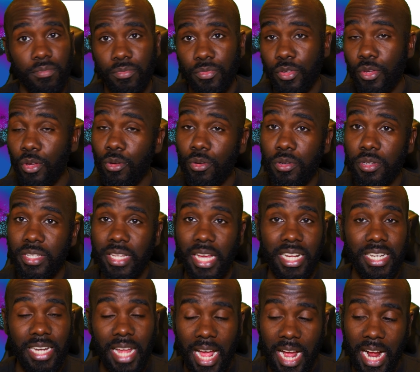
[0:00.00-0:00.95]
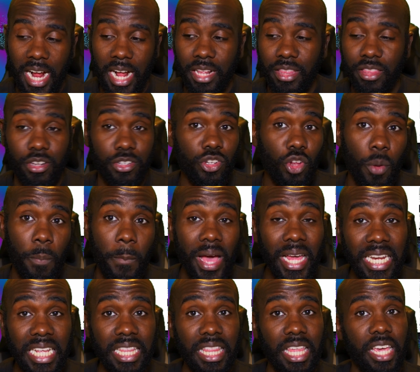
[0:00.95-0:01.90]
Google's like, nah, there's no
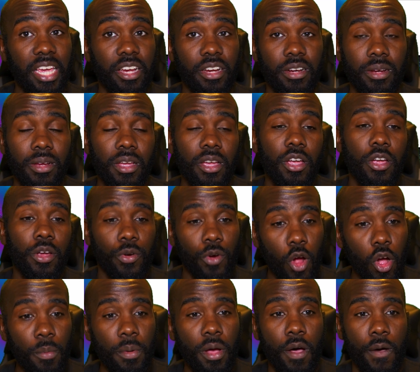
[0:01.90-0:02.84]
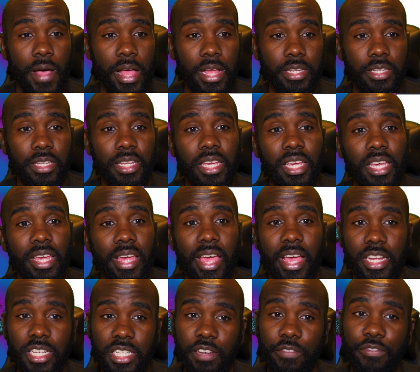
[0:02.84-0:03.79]
money there. Chrome OS
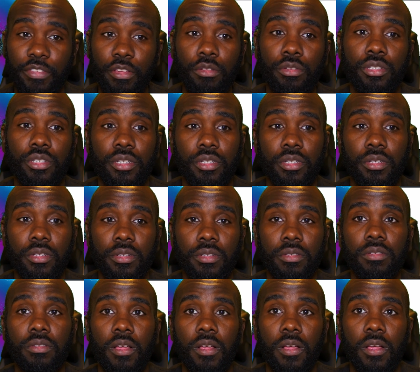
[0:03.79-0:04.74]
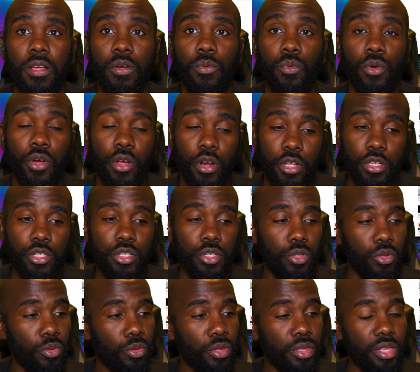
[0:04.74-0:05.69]
is the future. We're going to
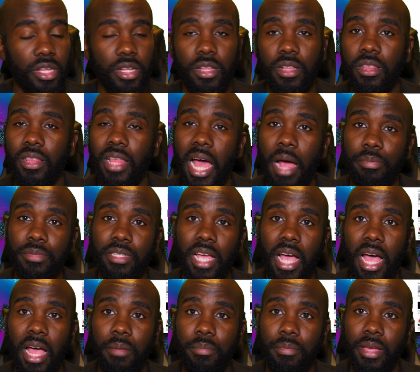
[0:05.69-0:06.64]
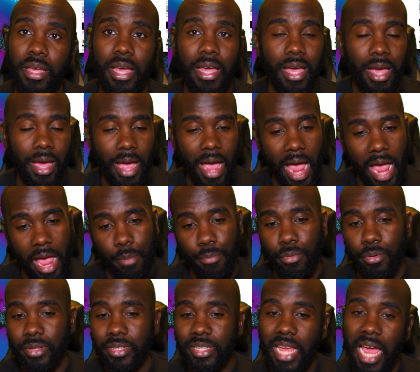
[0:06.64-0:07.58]
do the laptop
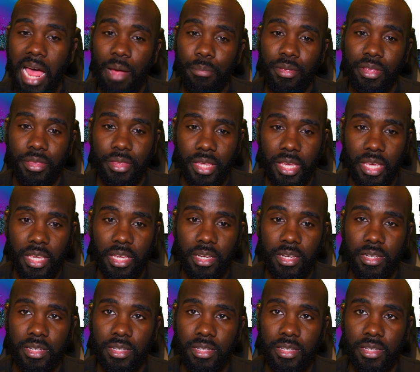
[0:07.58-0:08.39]
hybrid tablet thing,